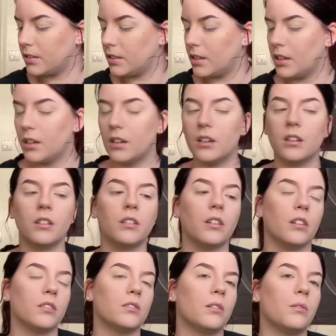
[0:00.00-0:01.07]
But
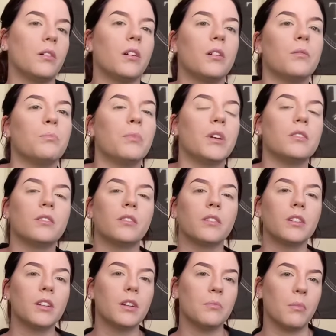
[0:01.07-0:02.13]
yeah, so it,
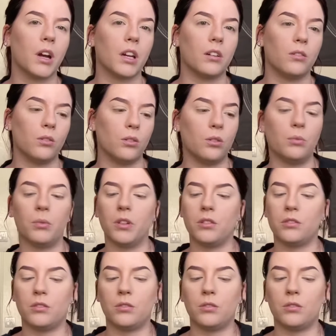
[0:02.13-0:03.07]
basically my goal was